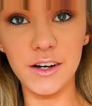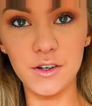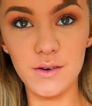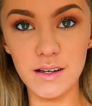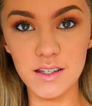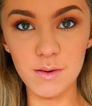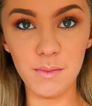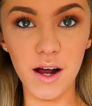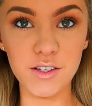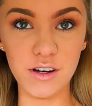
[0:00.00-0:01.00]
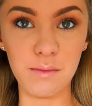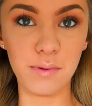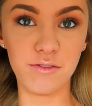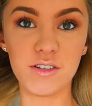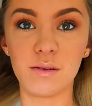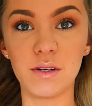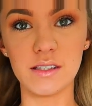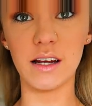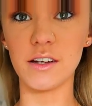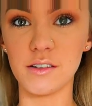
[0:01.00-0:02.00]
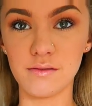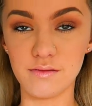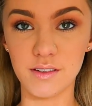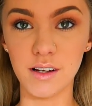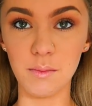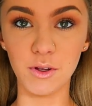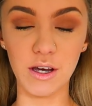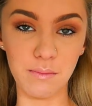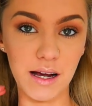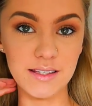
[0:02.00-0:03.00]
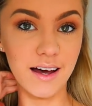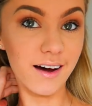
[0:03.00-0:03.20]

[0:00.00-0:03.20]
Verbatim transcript: I know you can see my bra strap, but for some reason I I'm looking past